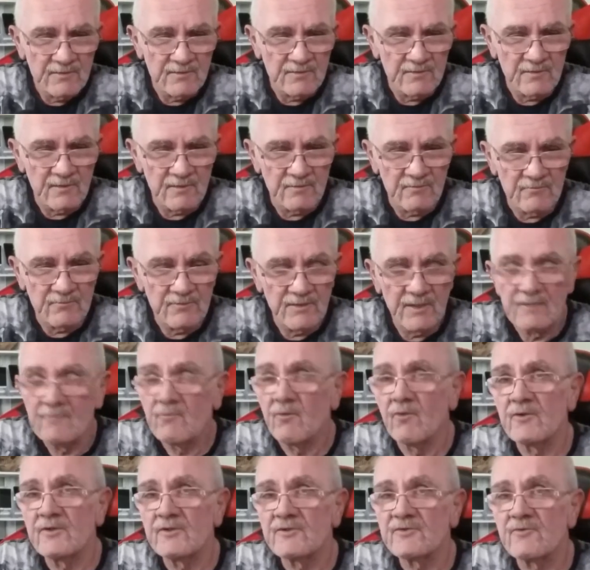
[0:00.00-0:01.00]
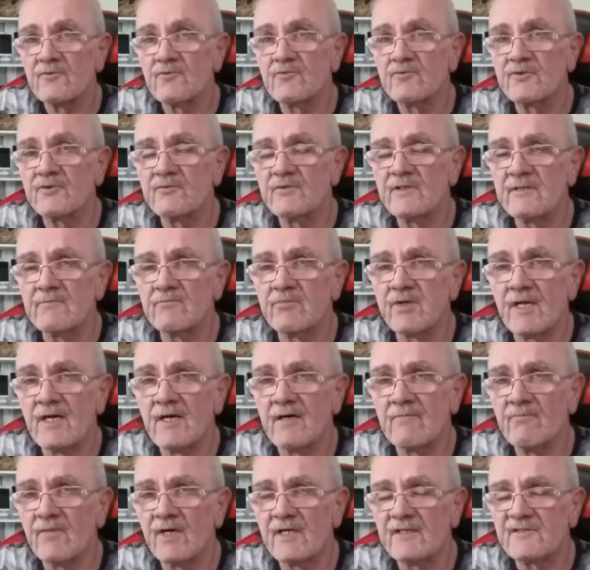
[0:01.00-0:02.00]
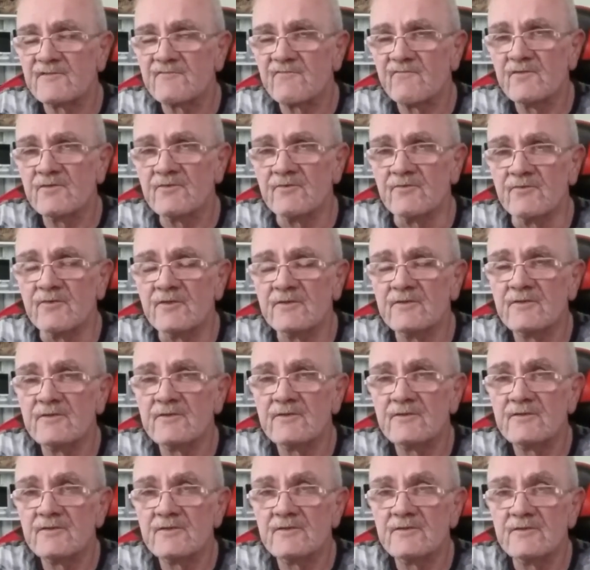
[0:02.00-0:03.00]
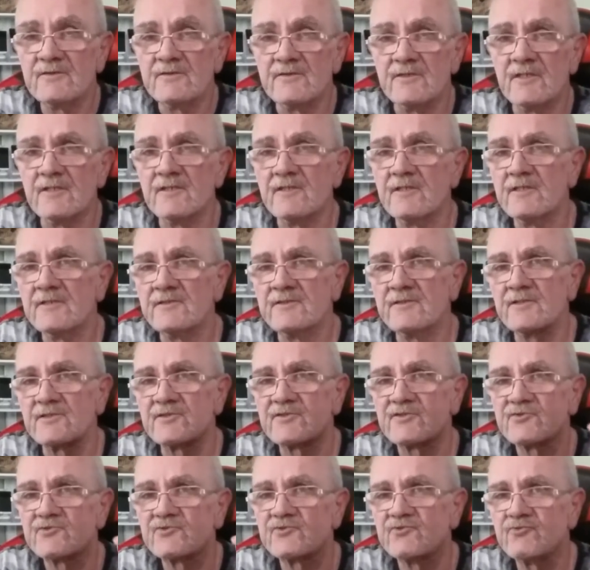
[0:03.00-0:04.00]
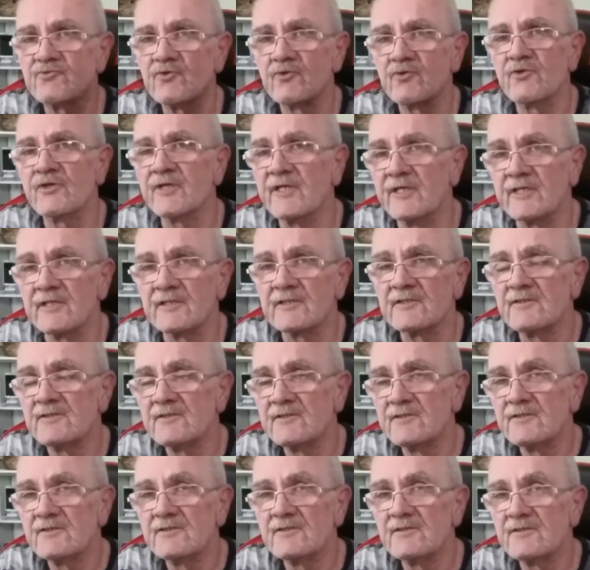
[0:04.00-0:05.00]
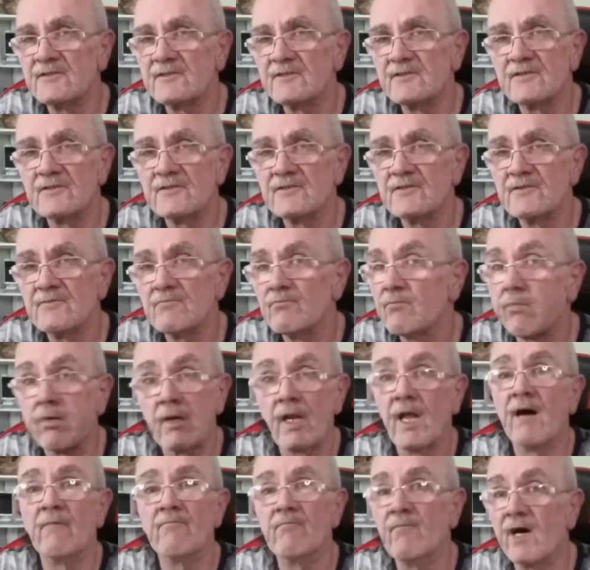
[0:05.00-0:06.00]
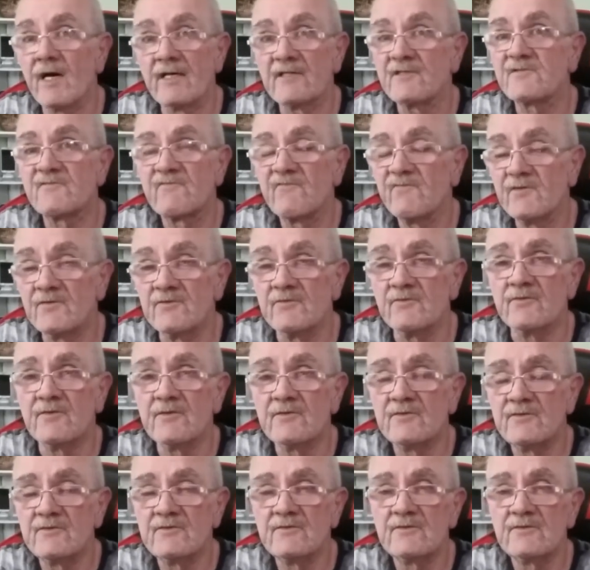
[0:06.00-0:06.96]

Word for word: Now, they want us all to eat plant based food, yet they're destroying plant based food.